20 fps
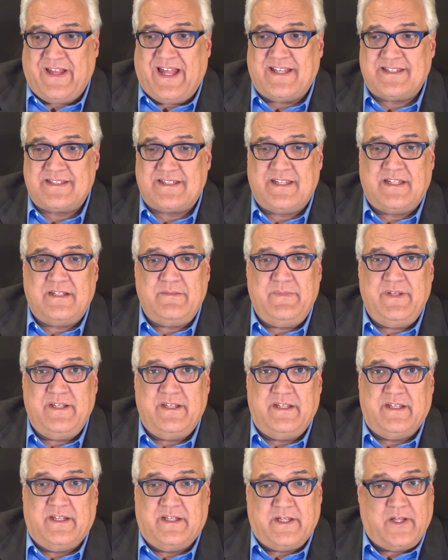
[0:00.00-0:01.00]
Aslan
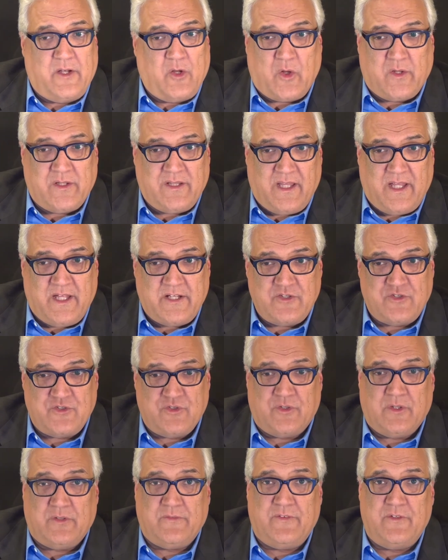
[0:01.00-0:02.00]
Media, an online
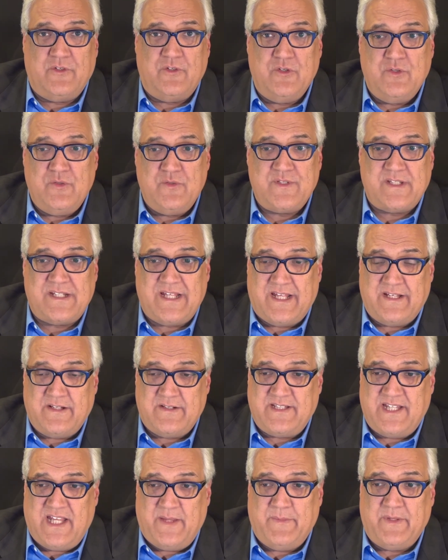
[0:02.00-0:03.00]
journal for news and
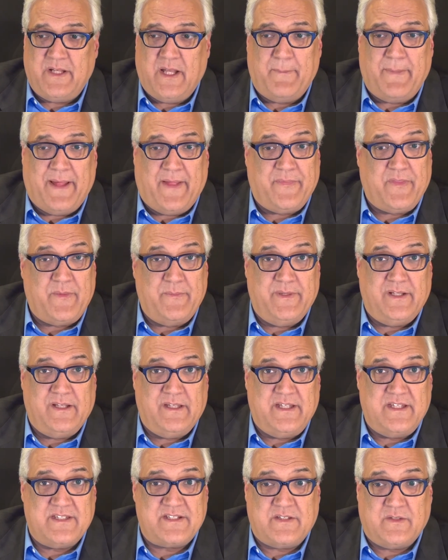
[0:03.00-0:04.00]
entertainment about the Middle
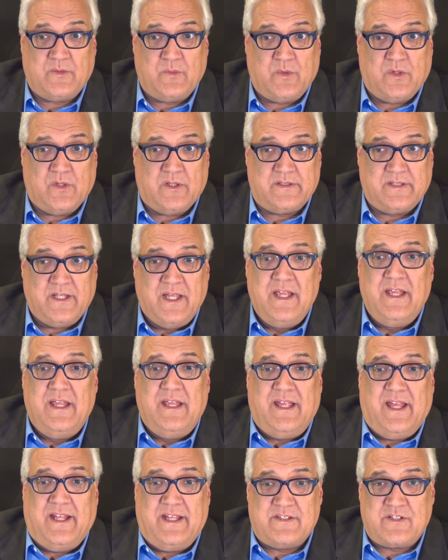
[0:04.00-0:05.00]
East and the world.
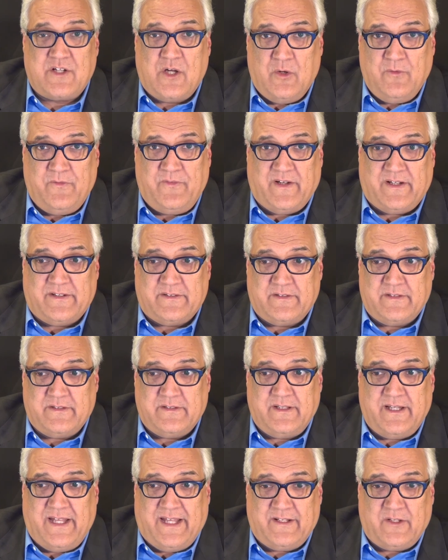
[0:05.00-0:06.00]
And he's
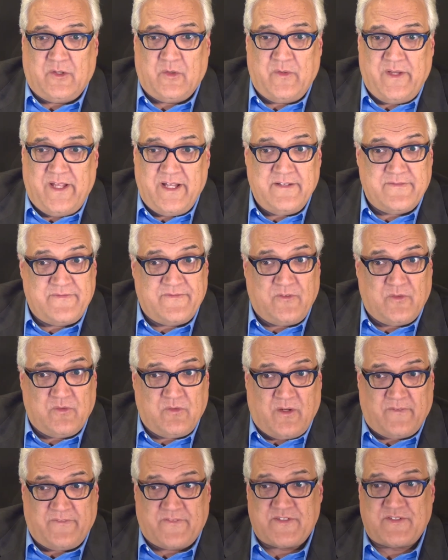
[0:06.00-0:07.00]
co-founder and creative
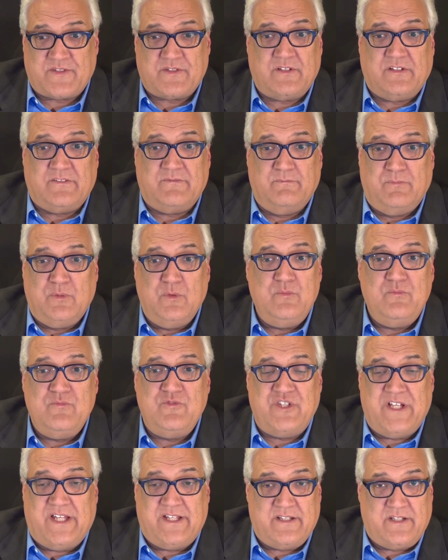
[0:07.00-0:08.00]
officer of
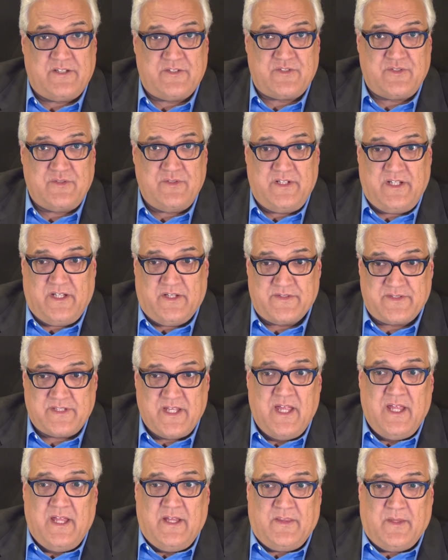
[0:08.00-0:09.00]
BoomGen Studios,
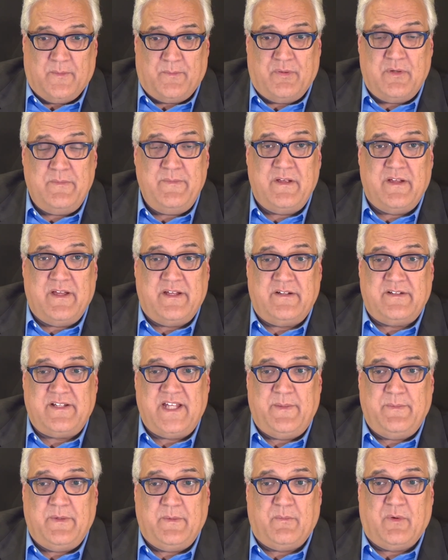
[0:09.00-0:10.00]
the premier
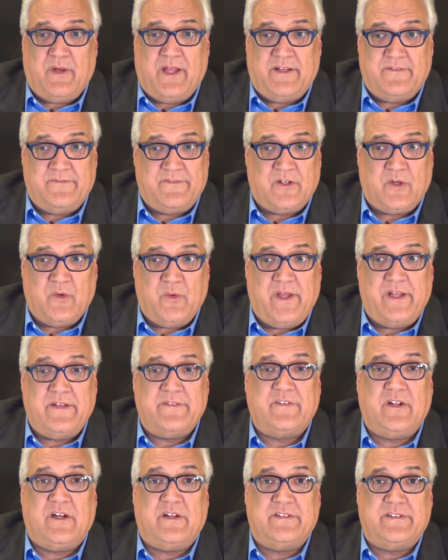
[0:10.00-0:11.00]
entertainment brand for
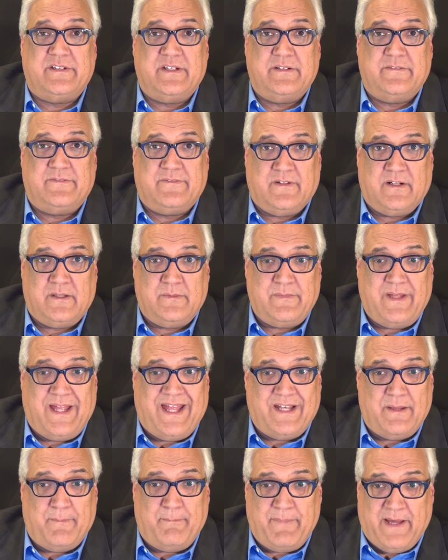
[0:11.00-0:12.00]
creative content from
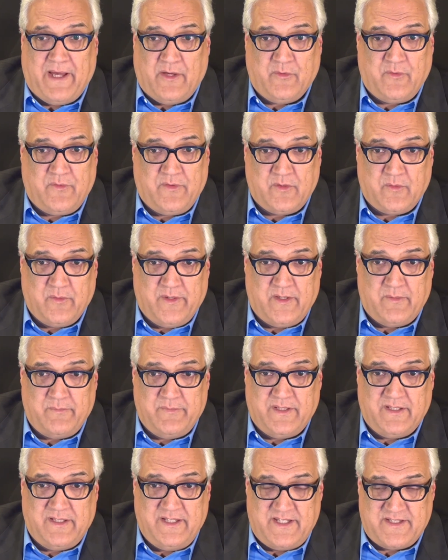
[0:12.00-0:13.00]
and about the greater
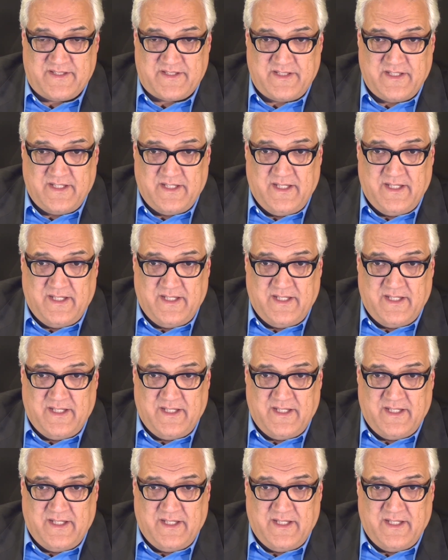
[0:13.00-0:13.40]
Middle East.